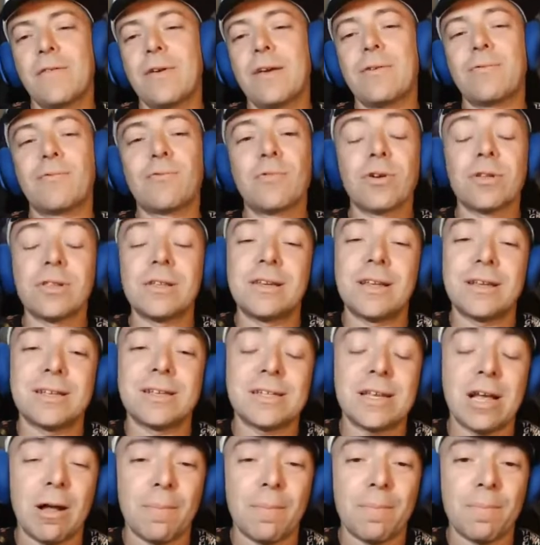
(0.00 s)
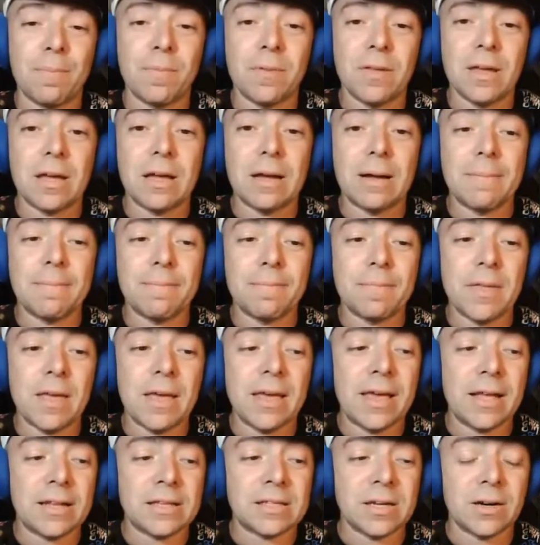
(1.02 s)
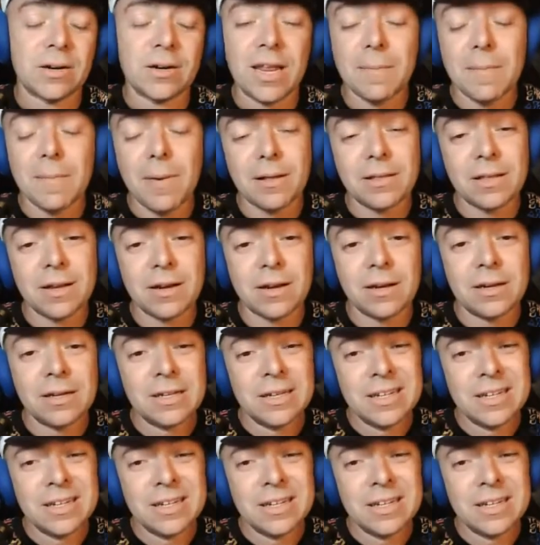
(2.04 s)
It really does help. It gets our name out there,